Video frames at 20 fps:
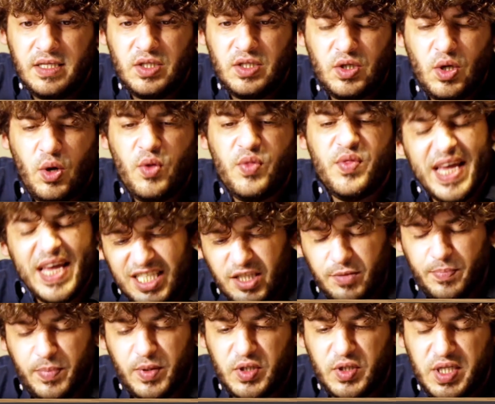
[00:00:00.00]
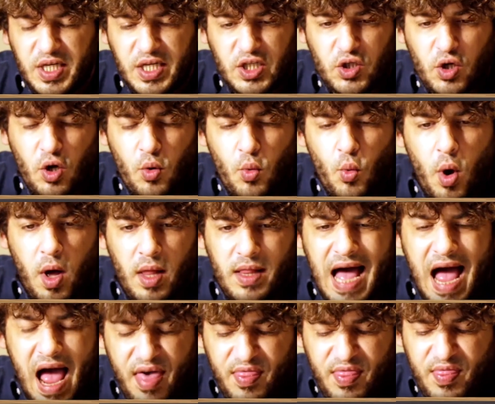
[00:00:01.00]
So this position,
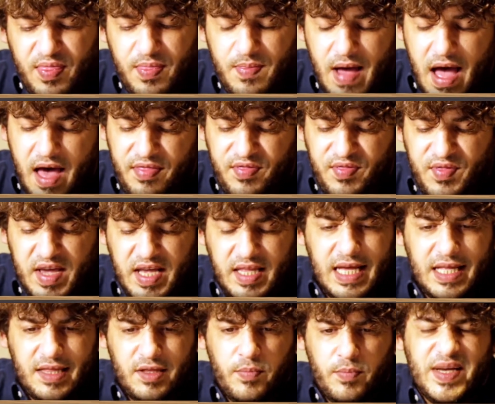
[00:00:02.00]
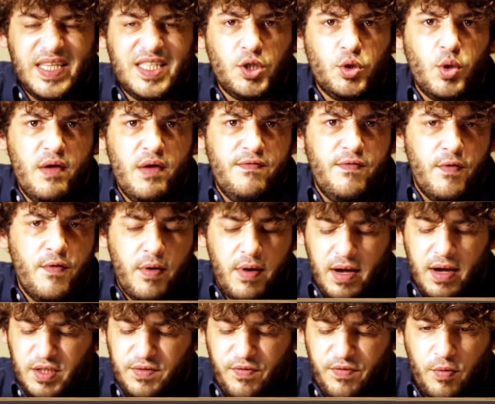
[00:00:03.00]
well, I think that the best try for
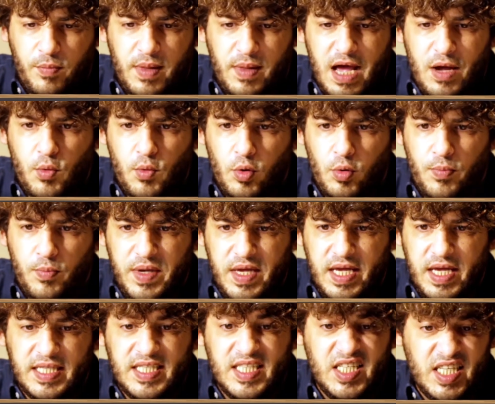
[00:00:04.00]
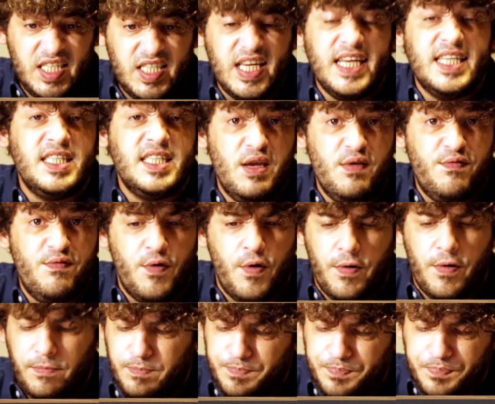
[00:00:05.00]
us, for black, will be d takes
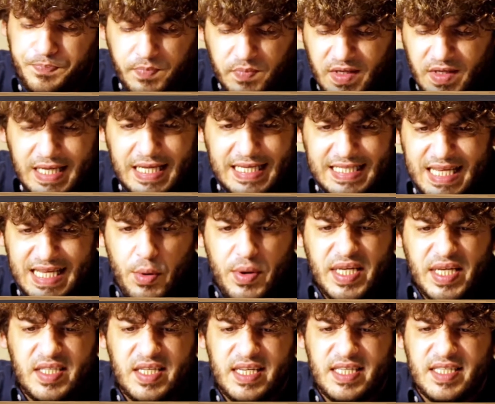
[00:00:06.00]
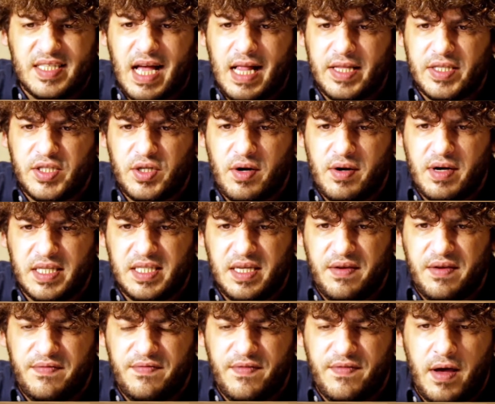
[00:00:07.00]
e4. There is this
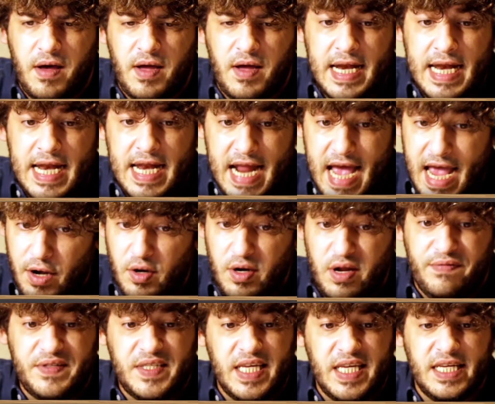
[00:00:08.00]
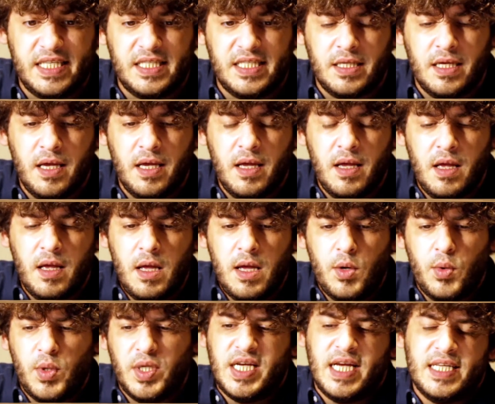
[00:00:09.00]
alternative knight on f6,
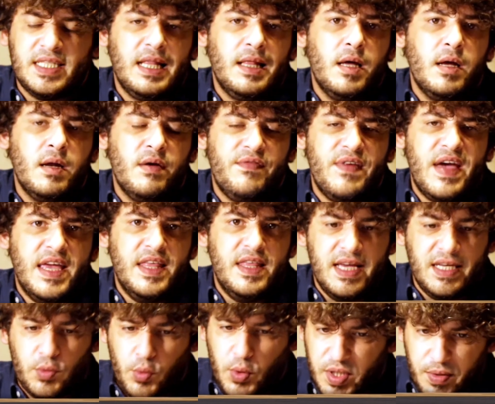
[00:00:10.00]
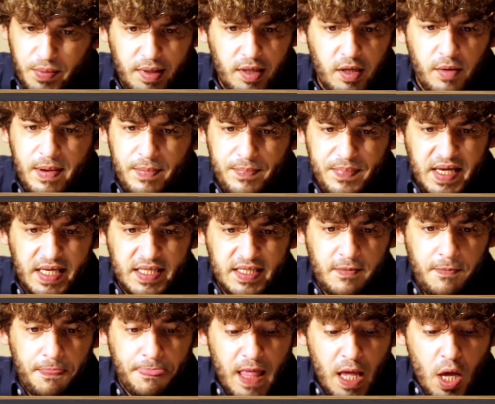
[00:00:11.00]
which has a lot of ideas. We develop a
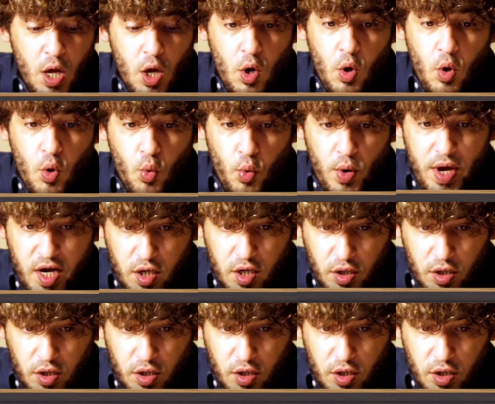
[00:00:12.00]
piece, we